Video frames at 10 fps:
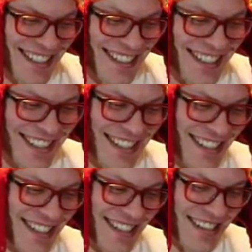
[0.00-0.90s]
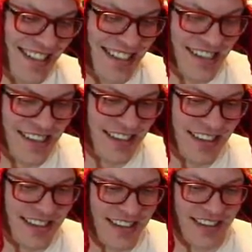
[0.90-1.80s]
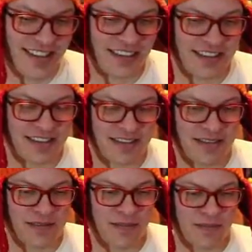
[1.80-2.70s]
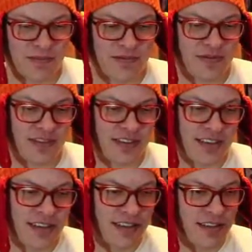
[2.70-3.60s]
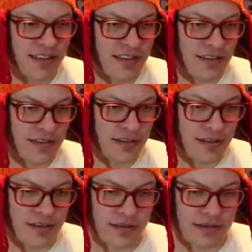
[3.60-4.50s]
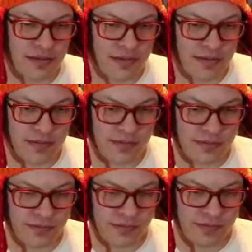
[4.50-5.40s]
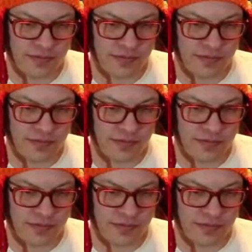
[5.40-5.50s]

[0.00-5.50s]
This person isn't speaking.